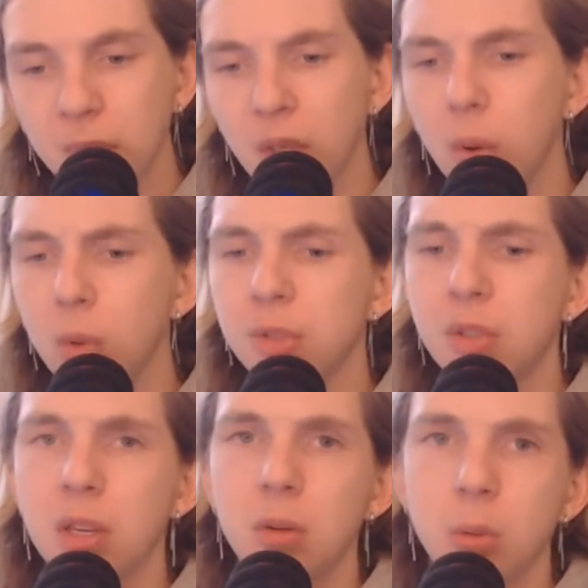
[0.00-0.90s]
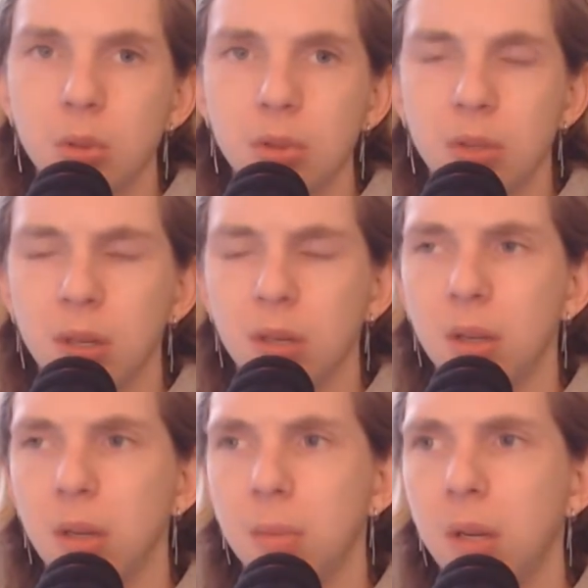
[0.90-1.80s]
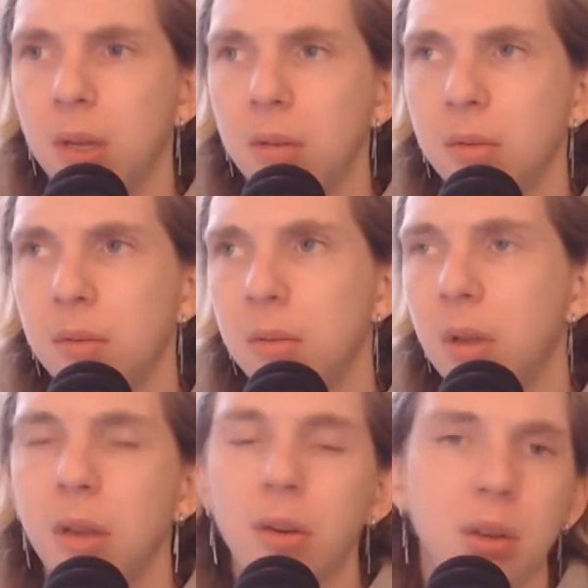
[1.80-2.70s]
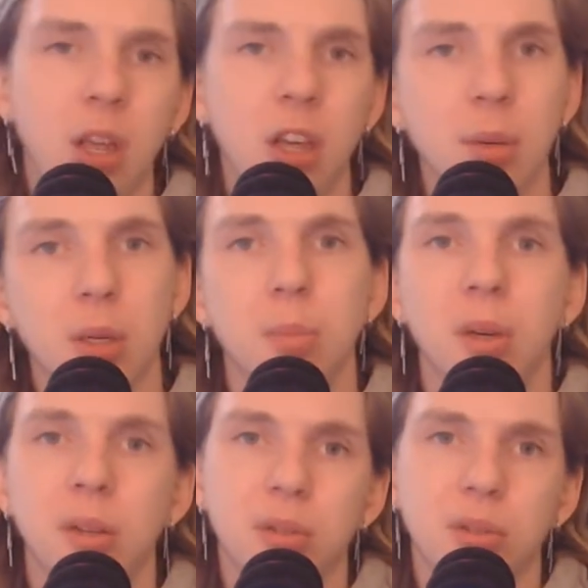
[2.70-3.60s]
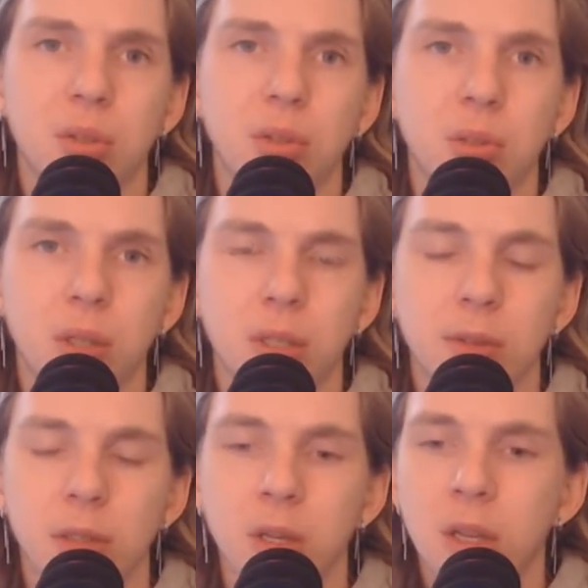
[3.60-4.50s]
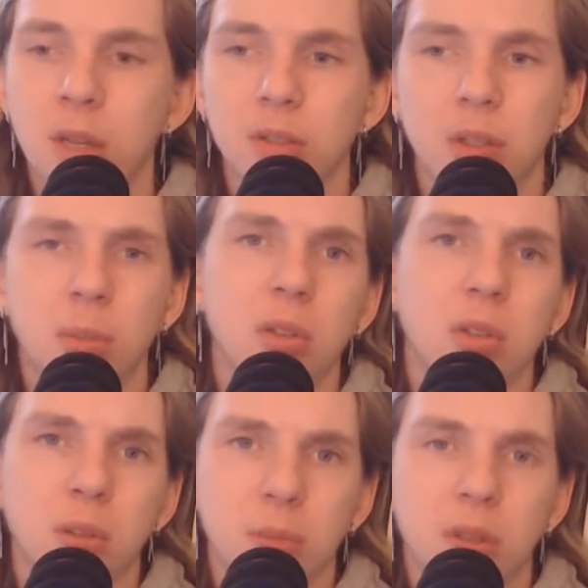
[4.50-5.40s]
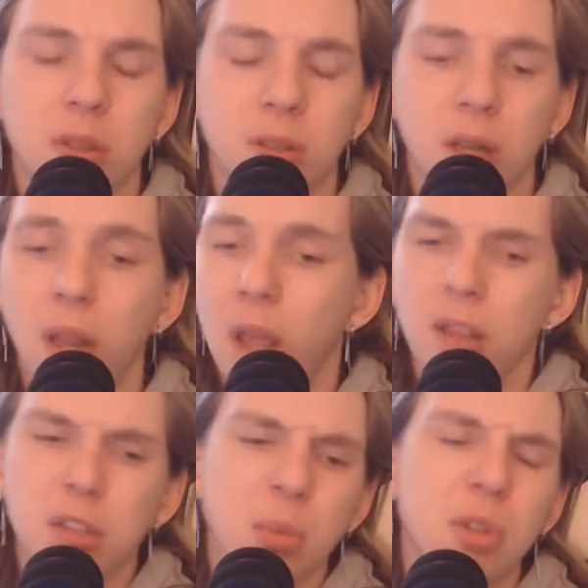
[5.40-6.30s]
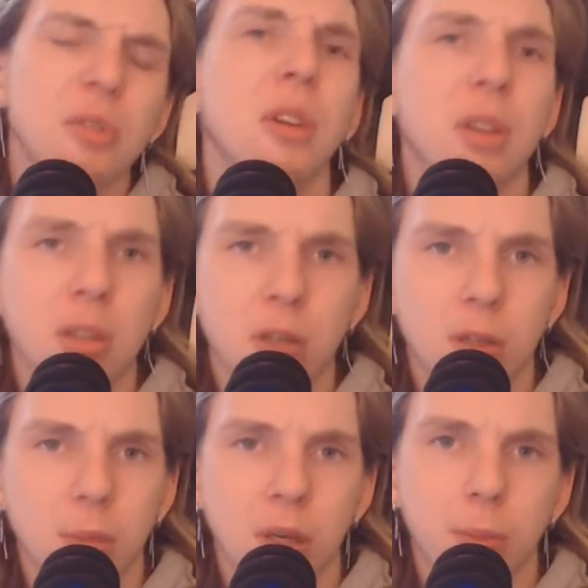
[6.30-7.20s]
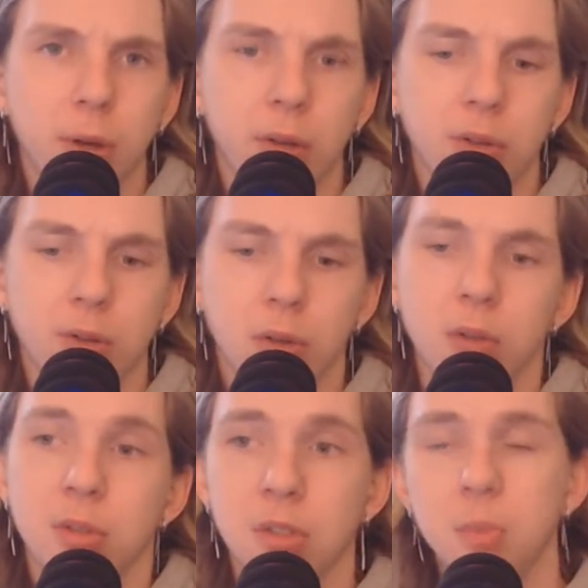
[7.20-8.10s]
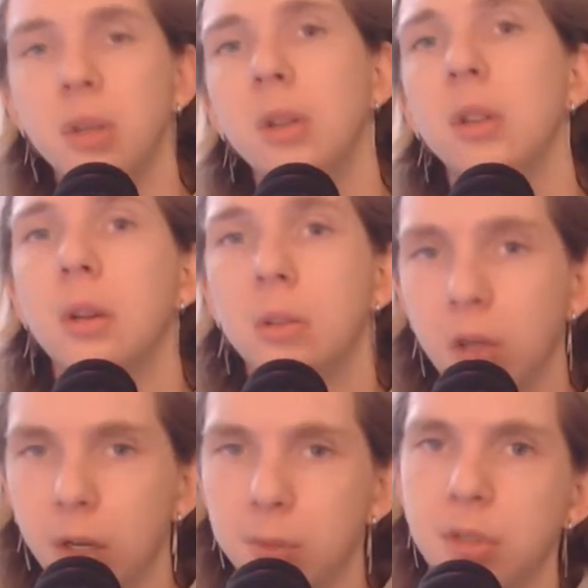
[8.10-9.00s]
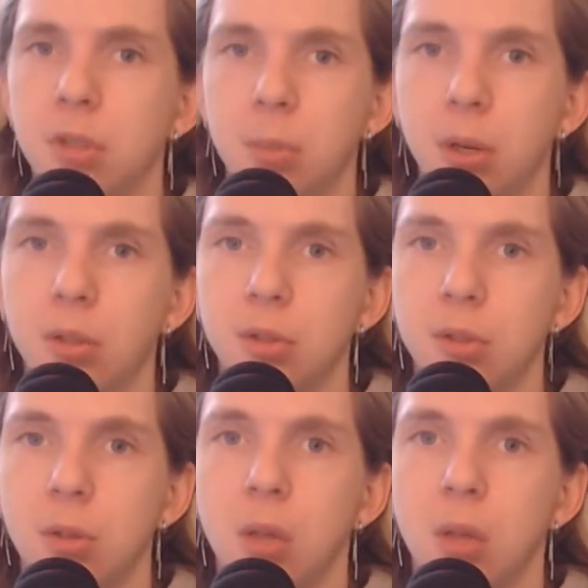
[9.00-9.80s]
or sequels that I don't care about BioShock or whatever, so I'm not going to predict that. There's most likely going to be a BioShock because it's been a long time since BioShock,